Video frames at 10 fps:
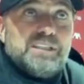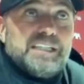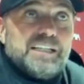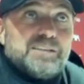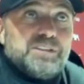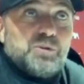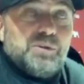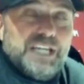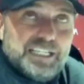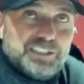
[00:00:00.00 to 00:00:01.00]
tells me, so
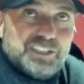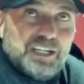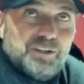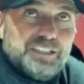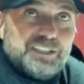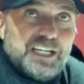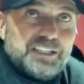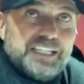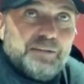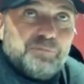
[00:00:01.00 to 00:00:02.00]
that's now these are the
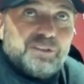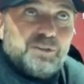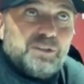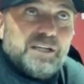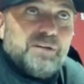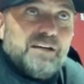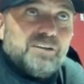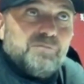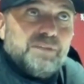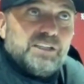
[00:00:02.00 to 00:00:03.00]
names, you can have a,
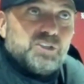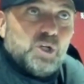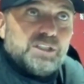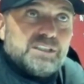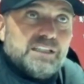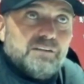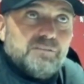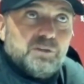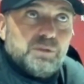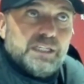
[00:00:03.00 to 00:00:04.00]
make a choice, then I will
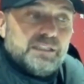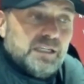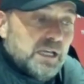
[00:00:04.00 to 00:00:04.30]
do that.